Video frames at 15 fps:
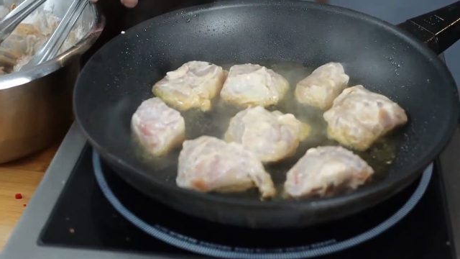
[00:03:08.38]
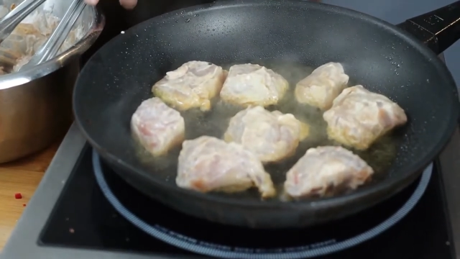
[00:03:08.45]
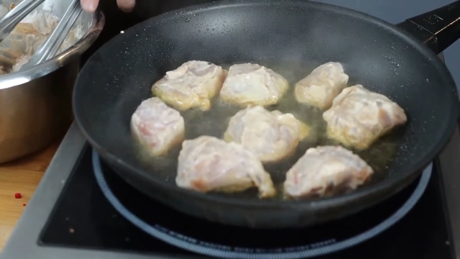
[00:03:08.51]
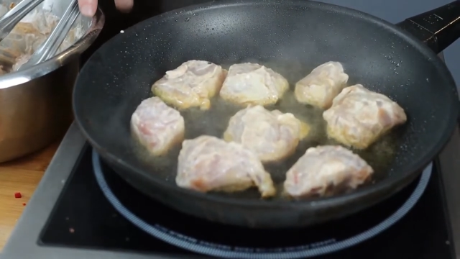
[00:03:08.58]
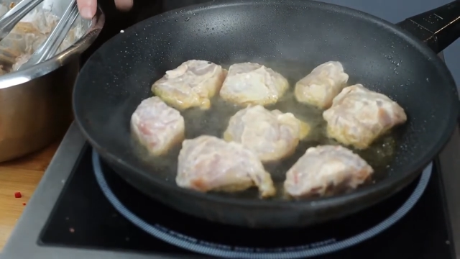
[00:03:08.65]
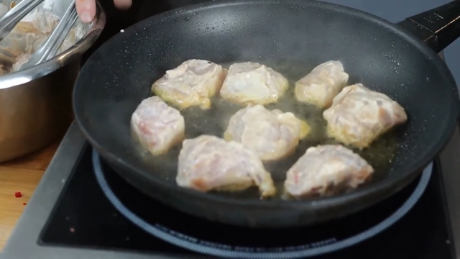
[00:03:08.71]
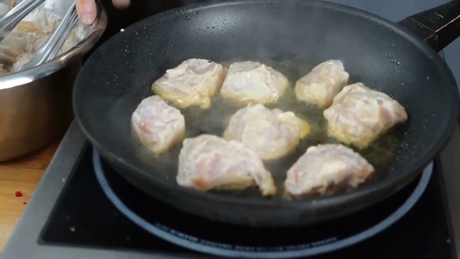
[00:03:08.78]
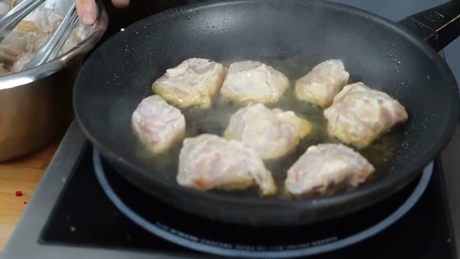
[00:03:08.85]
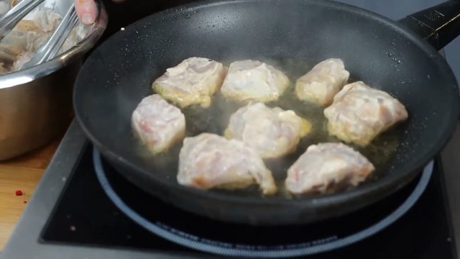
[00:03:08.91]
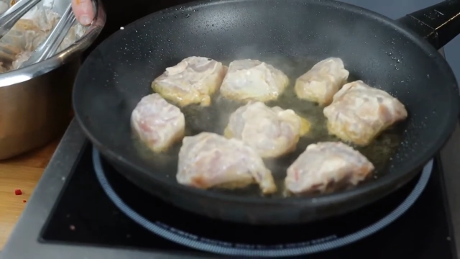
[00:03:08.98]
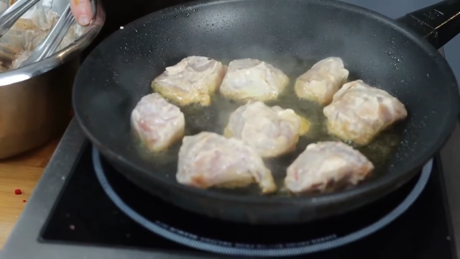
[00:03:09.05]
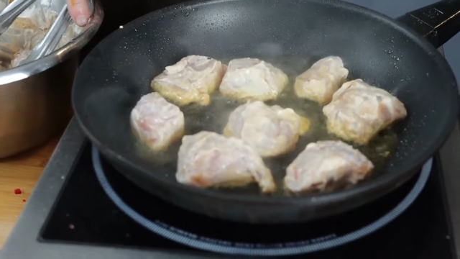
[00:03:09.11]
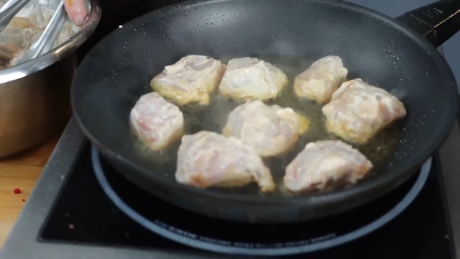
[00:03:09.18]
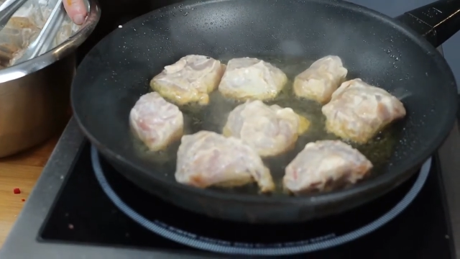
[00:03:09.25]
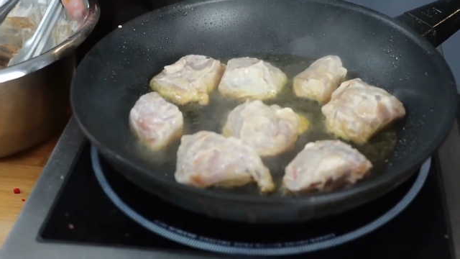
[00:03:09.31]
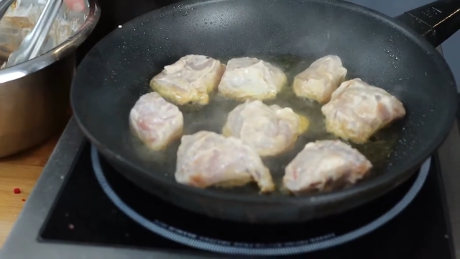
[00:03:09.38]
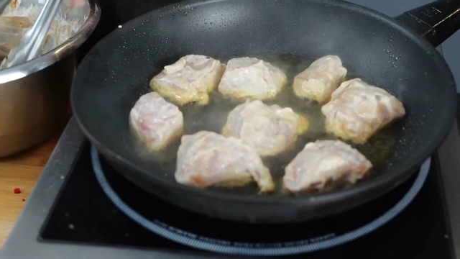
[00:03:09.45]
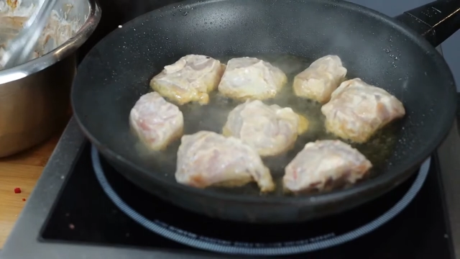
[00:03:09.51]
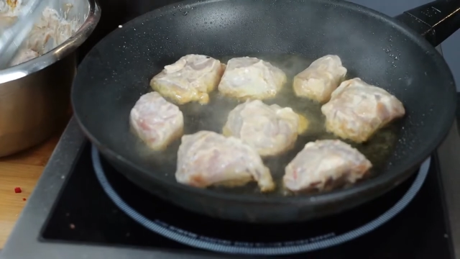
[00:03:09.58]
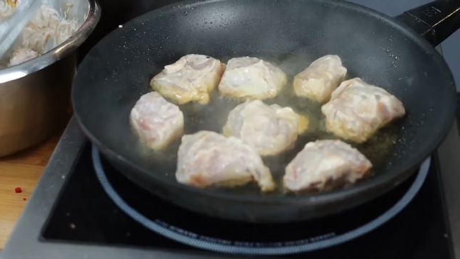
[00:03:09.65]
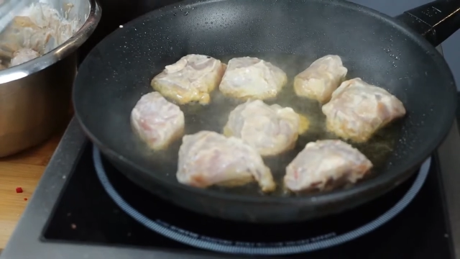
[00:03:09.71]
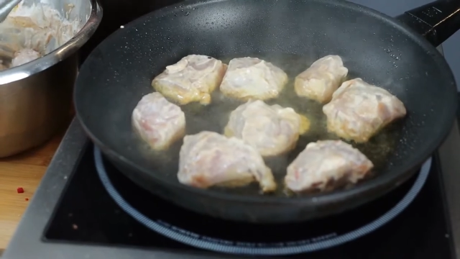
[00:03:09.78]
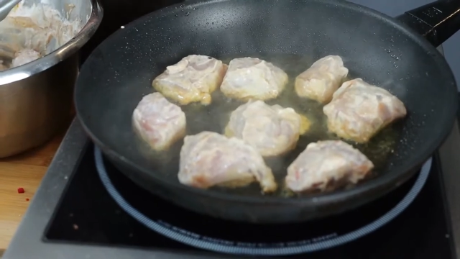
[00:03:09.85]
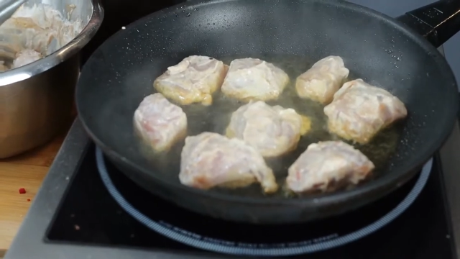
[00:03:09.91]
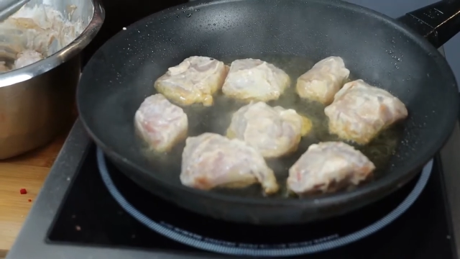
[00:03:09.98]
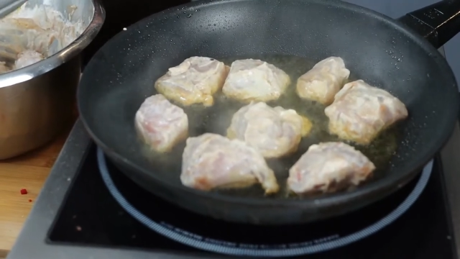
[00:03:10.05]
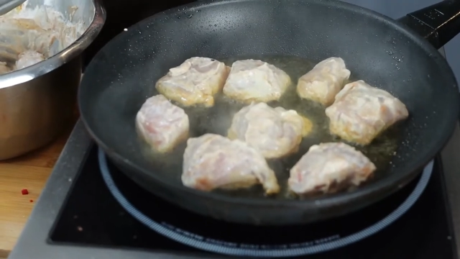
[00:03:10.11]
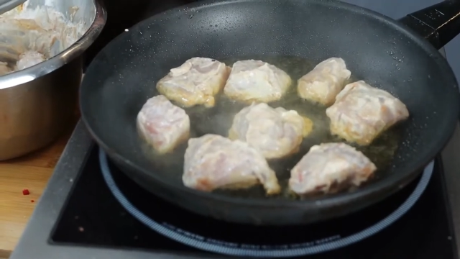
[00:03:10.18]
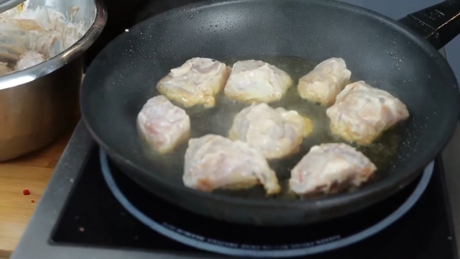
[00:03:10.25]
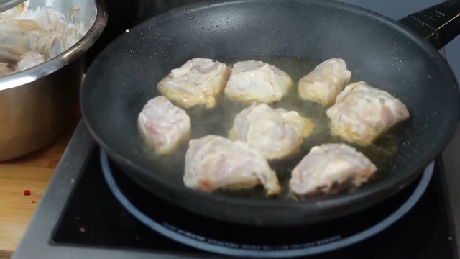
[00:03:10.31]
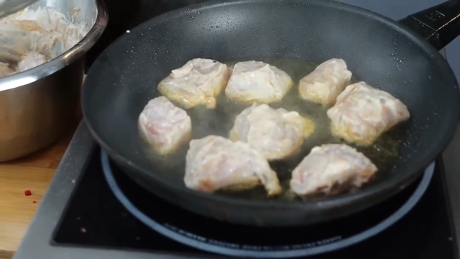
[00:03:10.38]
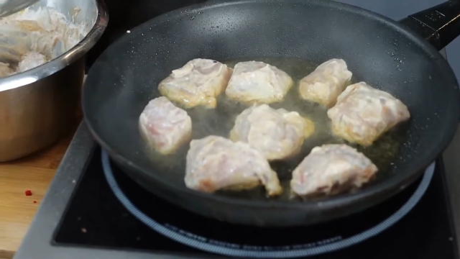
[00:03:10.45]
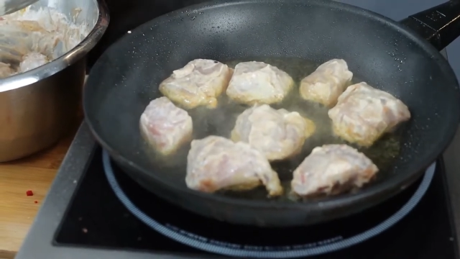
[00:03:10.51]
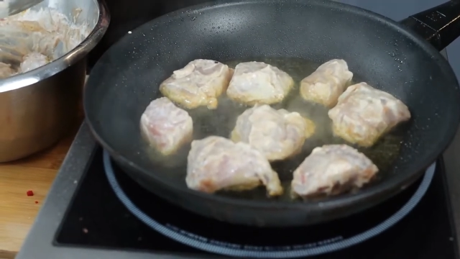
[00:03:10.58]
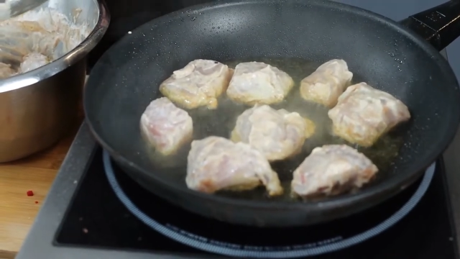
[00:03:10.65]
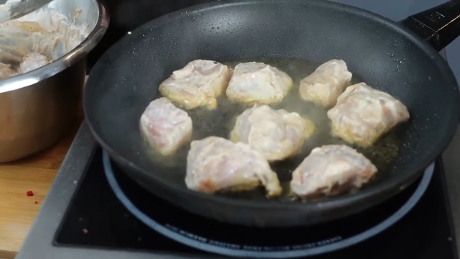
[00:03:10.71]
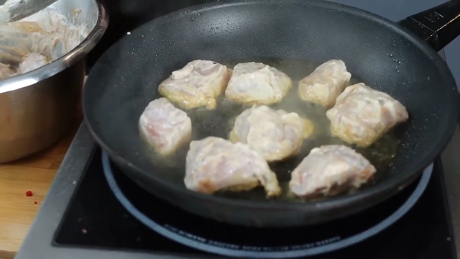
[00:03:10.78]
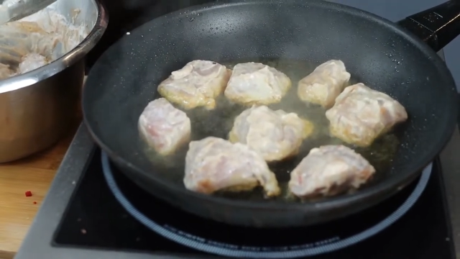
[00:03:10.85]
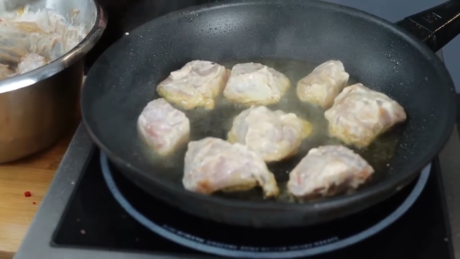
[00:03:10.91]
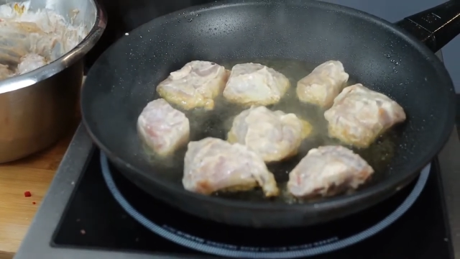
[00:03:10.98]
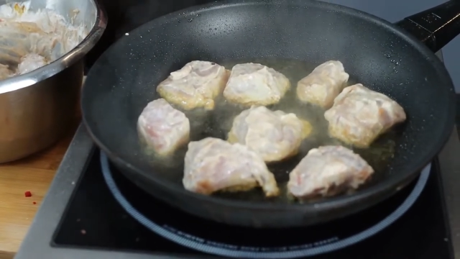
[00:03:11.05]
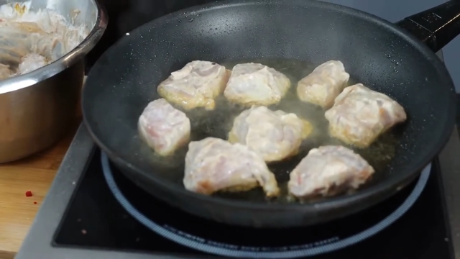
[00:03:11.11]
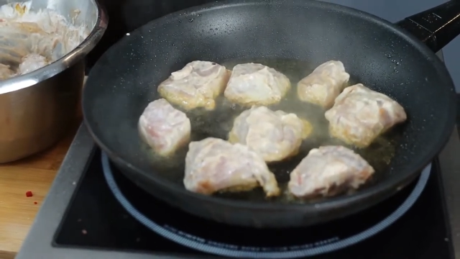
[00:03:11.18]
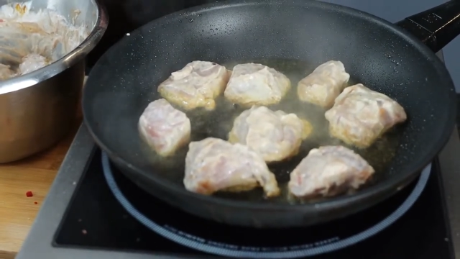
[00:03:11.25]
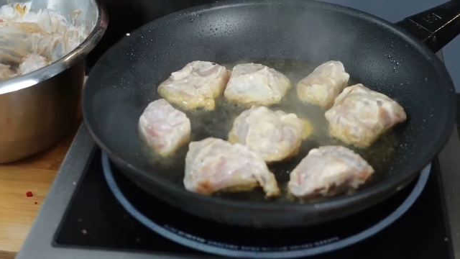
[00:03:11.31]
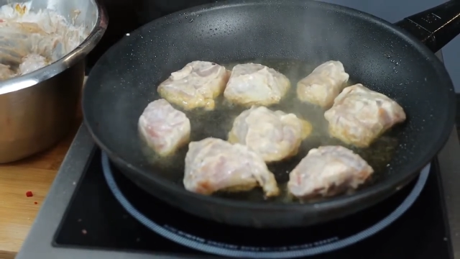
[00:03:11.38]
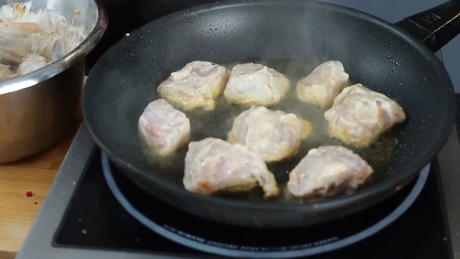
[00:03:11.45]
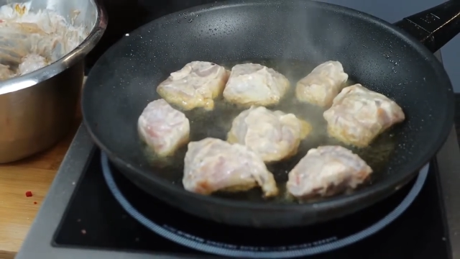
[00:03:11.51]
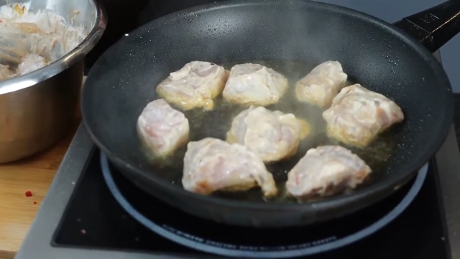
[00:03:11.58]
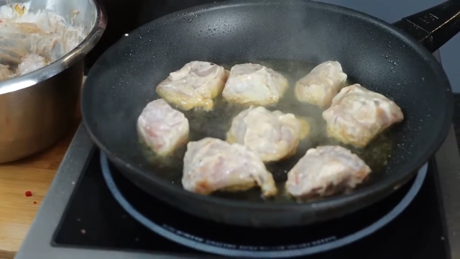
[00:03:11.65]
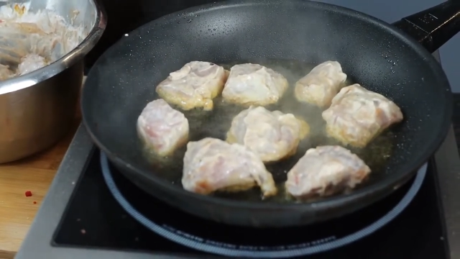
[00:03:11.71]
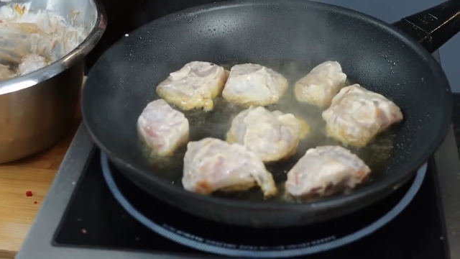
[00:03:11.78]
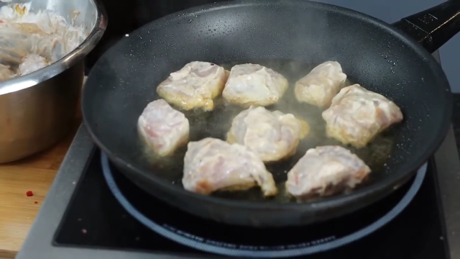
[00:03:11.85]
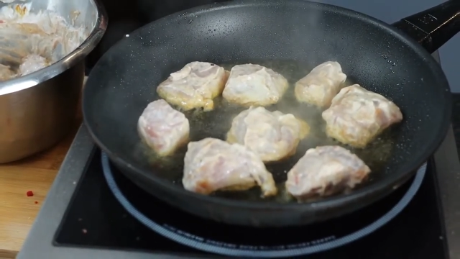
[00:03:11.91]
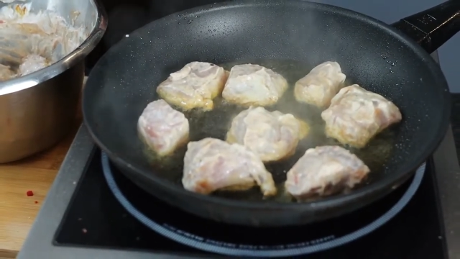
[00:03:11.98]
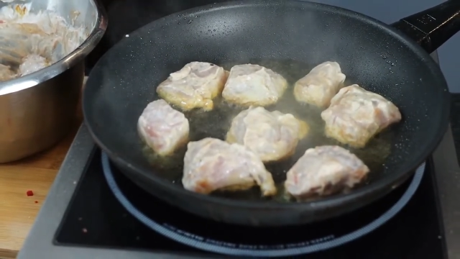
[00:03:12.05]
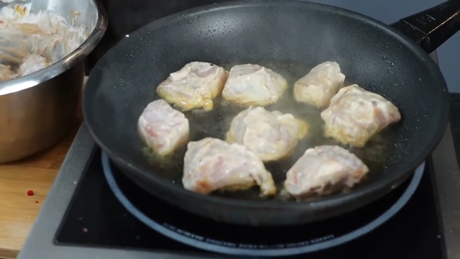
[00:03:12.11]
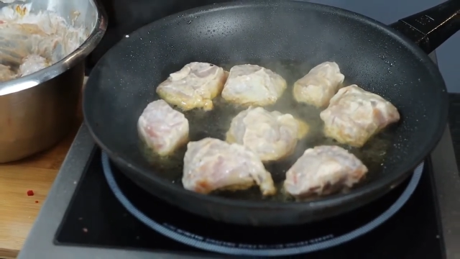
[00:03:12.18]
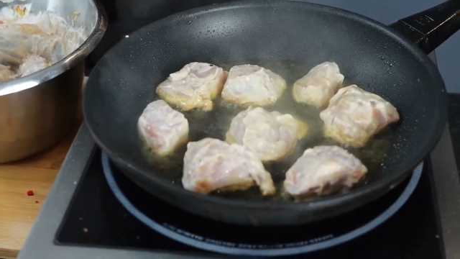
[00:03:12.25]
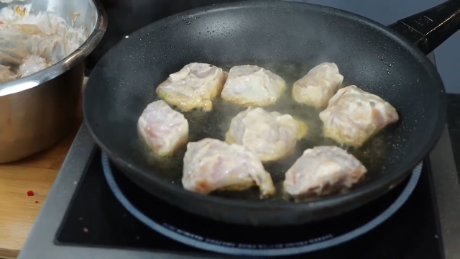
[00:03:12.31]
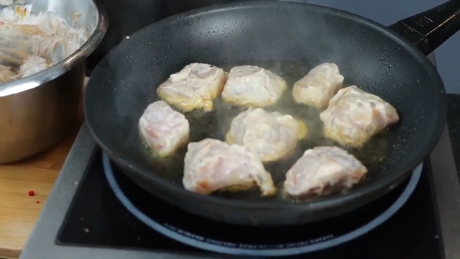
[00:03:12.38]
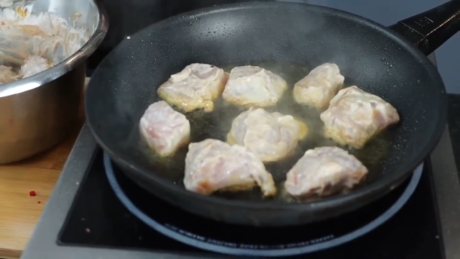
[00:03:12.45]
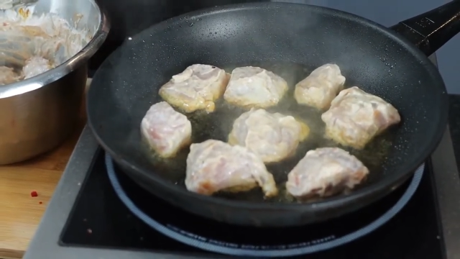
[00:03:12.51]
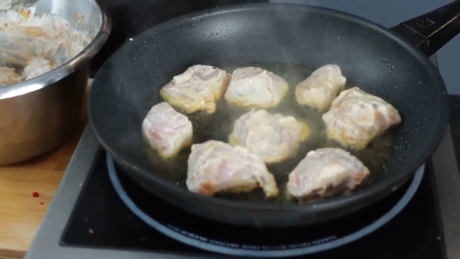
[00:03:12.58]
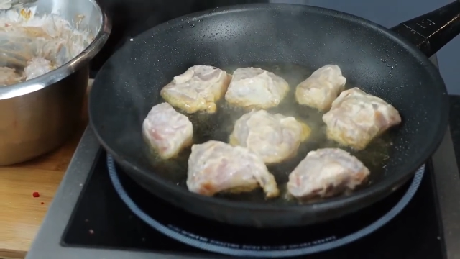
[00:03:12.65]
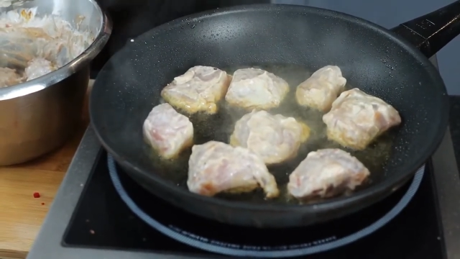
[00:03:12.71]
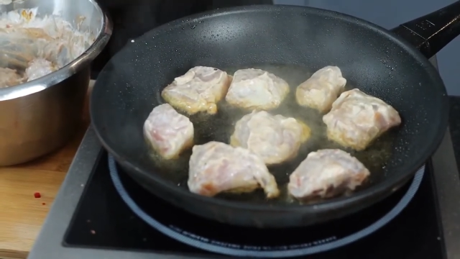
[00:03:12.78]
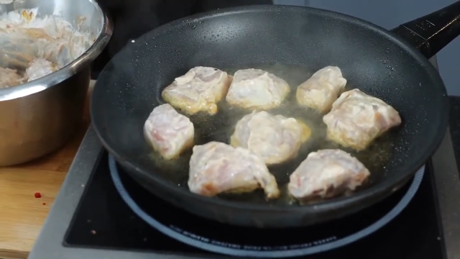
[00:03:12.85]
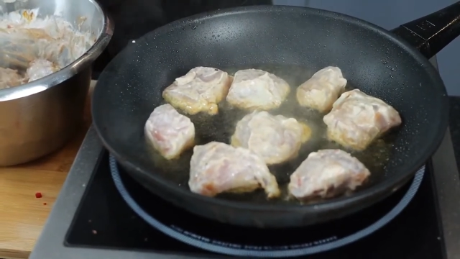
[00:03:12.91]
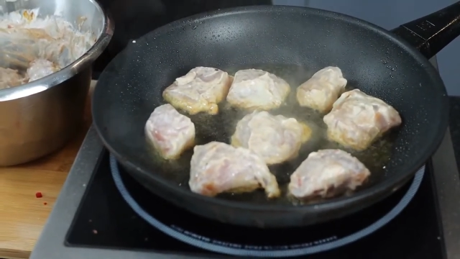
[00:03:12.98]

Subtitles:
No face is visible, so there are no lips to read.